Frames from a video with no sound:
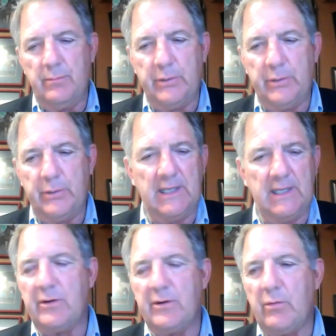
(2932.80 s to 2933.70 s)
put
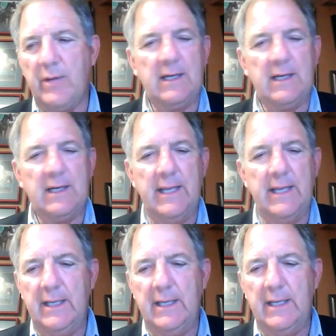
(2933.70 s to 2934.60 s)
together
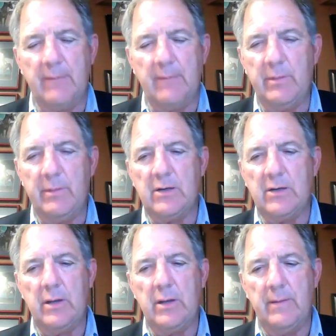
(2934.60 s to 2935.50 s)
correctly, temperament
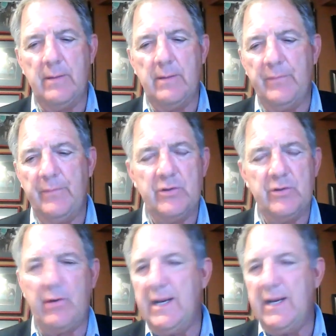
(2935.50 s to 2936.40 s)

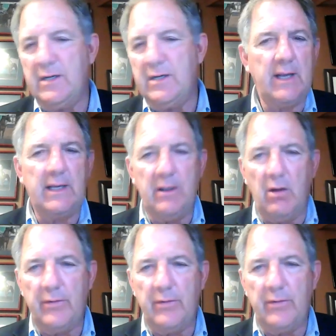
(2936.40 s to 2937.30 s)
trained correctly,
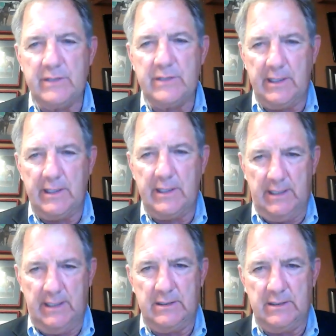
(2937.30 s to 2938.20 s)
all of those kind of
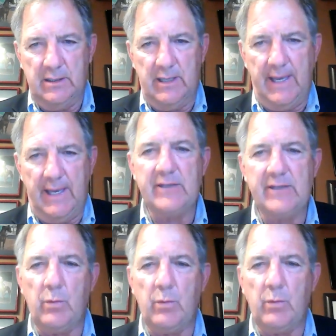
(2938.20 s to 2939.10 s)
things. As
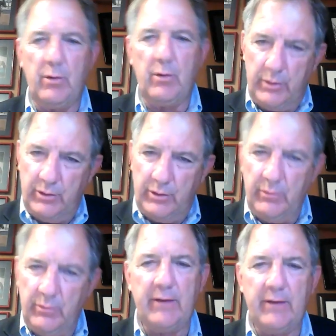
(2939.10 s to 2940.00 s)
where when you and
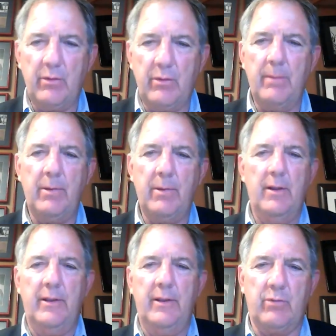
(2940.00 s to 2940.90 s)
I grew up,
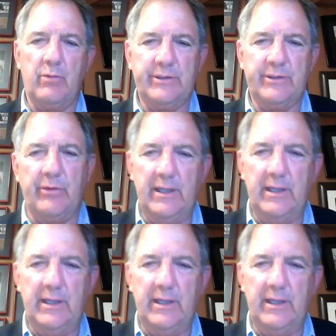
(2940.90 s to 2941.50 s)
there were 30 in